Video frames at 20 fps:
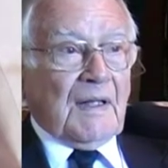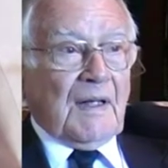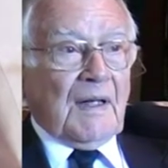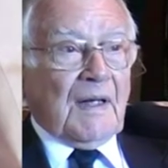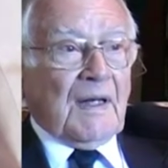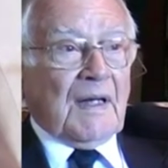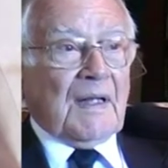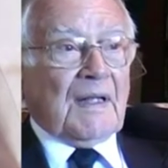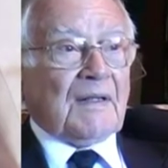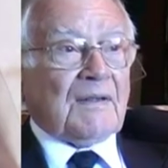
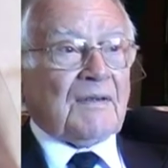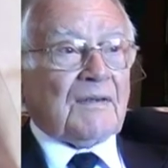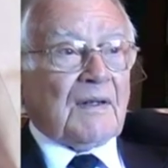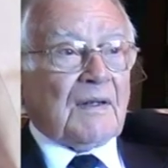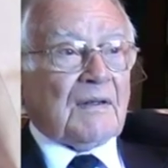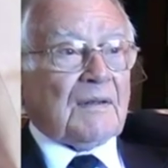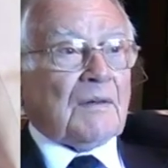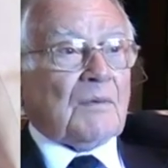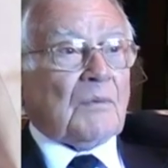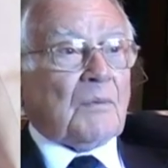
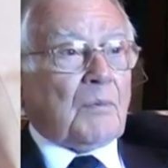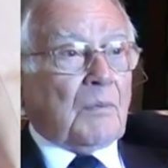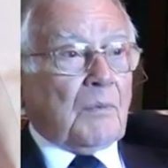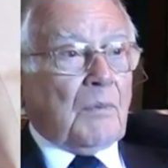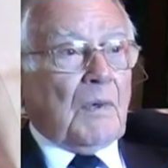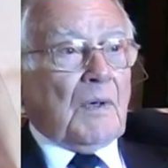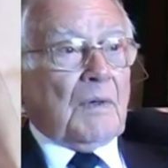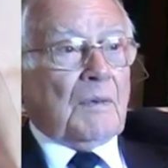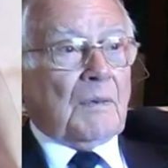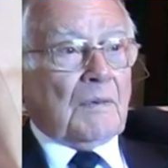Yes, I
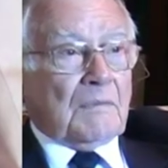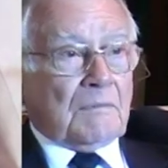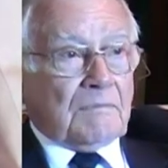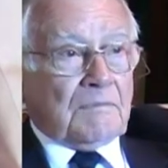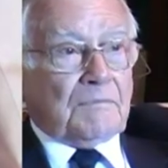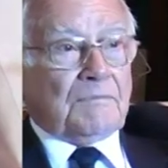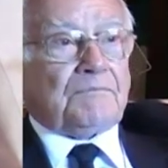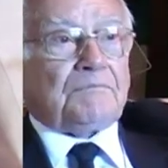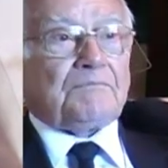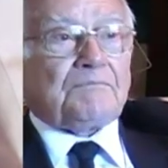thought that was very
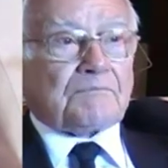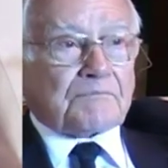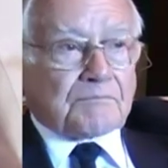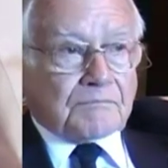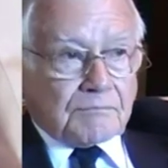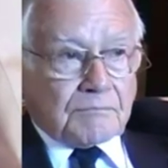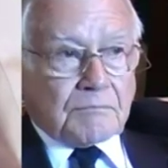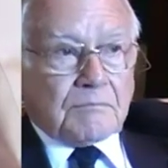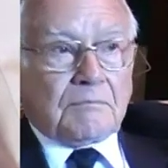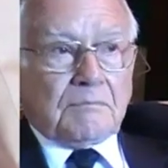interesting.
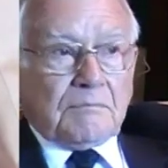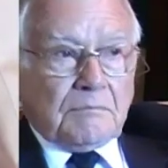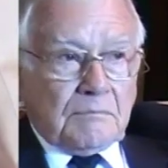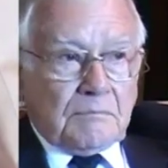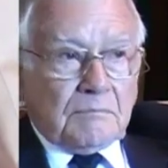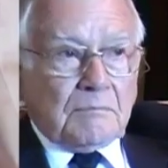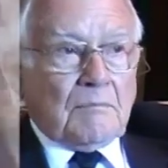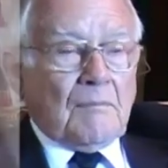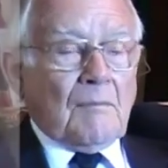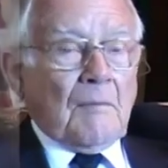Boy
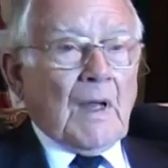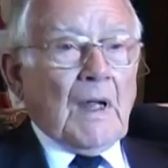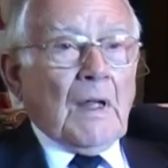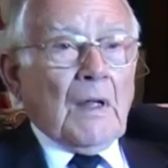soldiers.